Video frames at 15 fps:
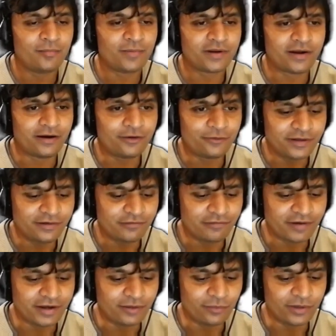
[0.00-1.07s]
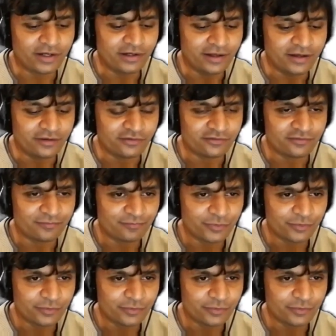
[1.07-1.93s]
But how do I define what it does?